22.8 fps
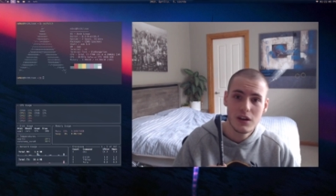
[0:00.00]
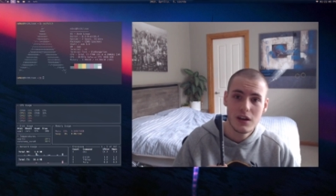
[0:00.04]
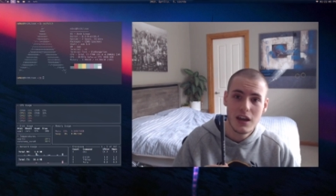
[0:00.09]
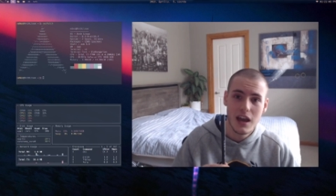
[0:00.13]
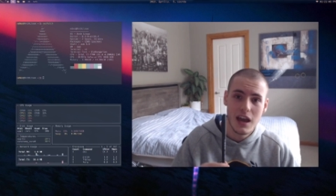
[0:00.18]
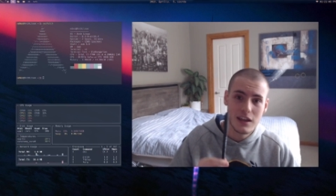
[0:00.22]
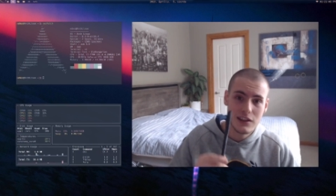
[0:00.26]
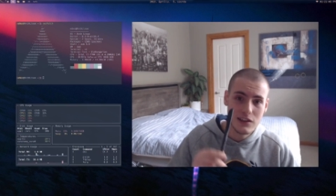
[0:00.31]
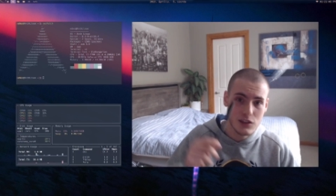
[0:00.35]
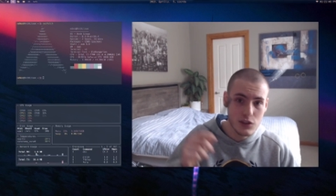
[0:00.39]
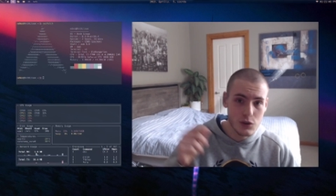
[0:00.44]

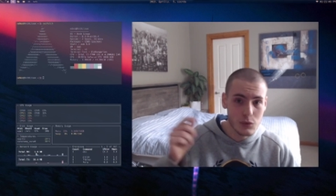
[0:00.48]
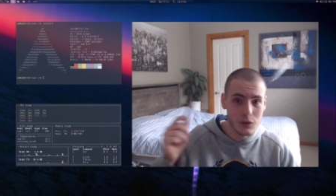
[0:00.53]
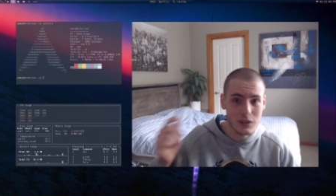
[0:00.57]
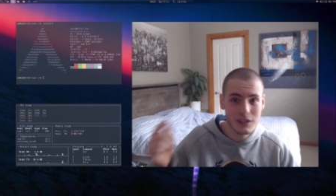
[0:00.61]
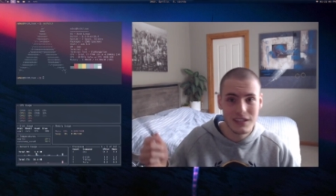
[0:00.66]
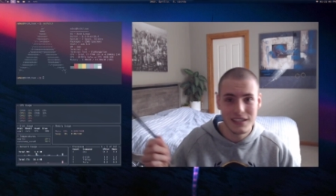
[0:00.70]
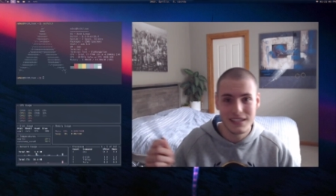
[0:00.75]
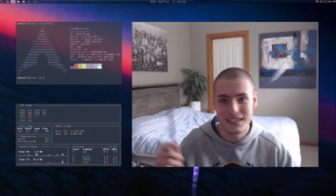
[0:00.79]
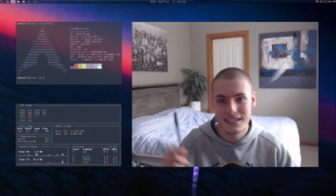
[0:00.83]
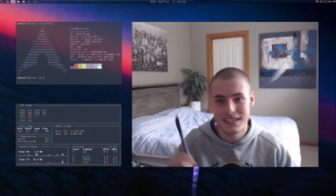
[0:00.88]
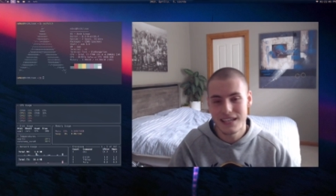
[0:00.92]
and then you went
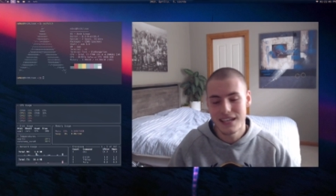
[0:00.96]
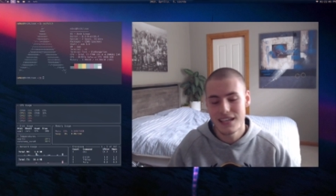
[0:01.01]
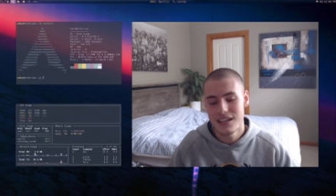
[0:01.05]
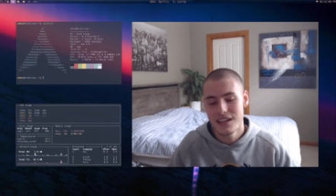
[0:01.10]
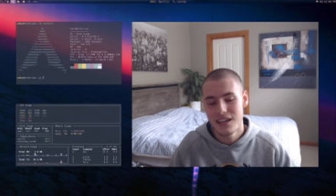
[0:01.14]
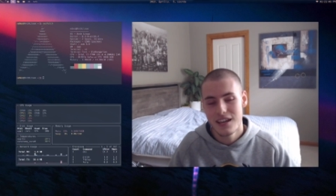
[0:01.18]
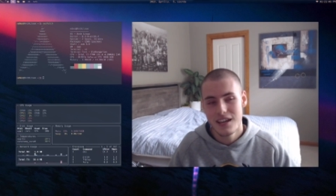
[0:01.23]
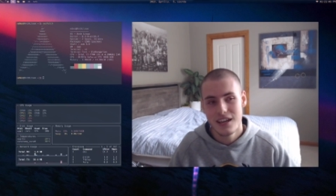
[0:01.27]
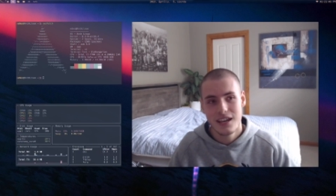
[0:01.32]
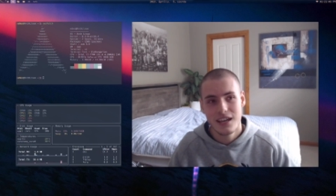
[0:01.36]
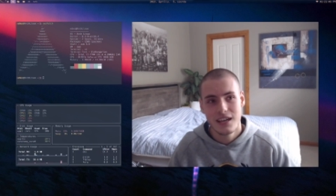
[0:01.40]
to
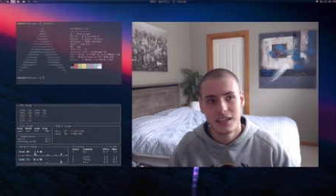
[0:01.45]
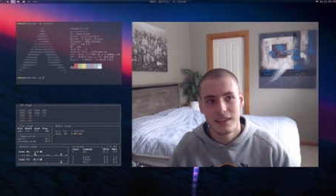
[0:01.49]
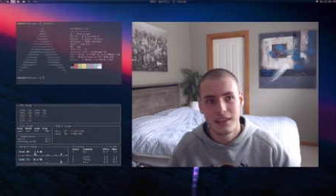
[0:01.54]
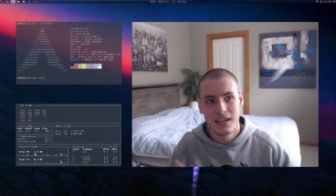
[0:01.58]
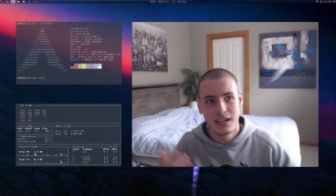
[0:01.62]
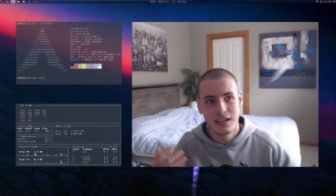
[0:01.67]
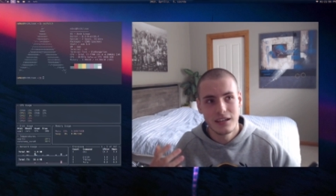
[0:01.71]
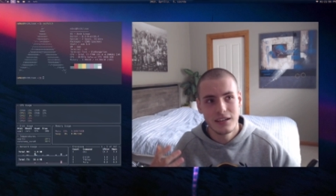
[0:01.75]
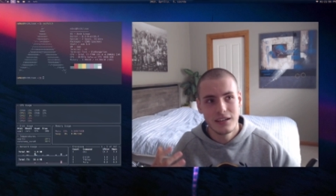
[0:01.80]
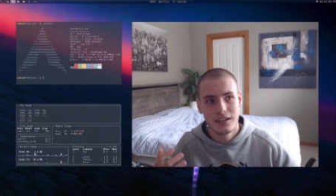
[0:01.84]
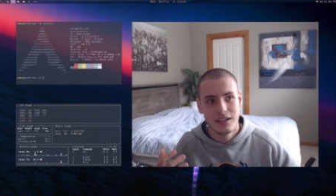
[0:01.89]
C,
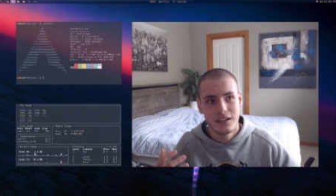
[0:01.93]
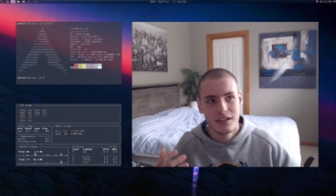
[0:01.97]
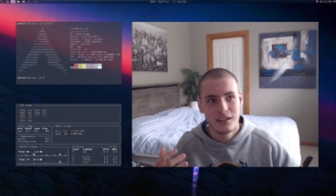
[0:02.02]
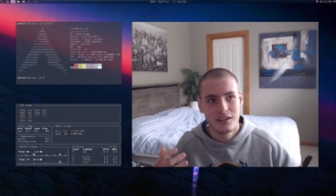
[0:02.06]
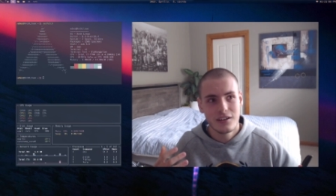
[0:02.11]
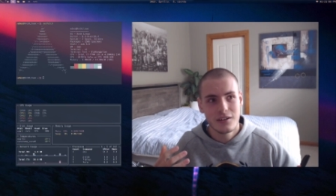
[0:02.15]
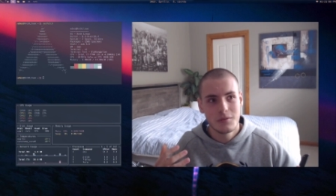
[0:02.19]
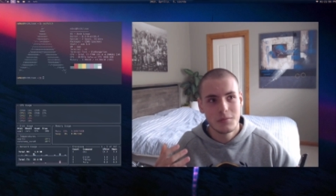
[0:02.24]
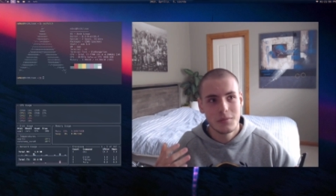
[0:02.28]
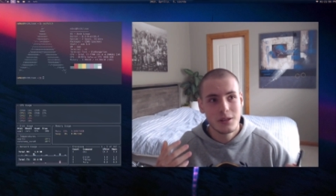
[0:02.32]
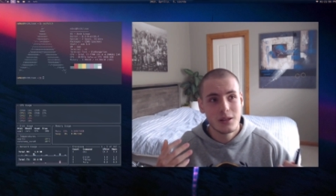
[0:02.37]
then you're
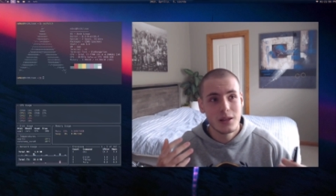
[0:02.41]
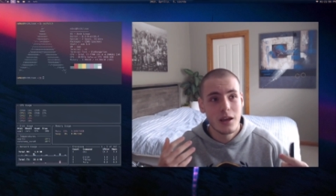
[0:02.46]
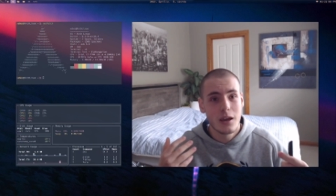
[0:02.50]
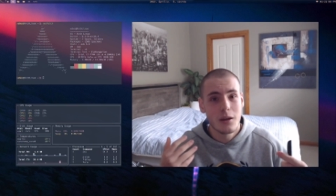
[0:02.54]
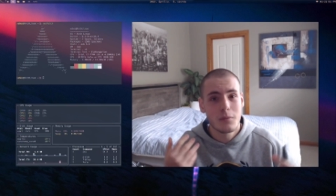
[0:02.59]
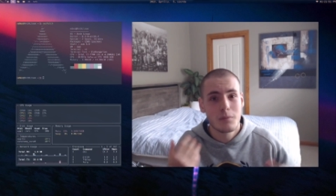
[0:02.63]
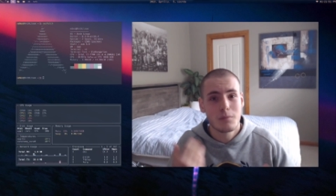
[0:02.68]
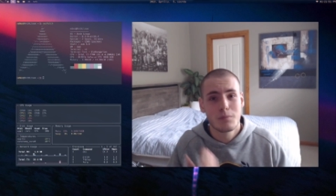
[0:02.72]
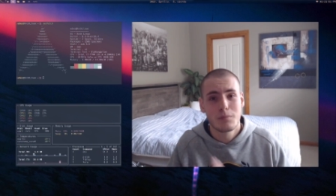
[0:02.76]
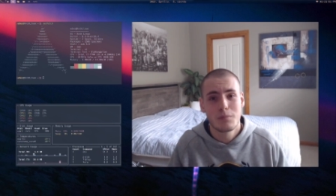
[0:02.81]
going to be like,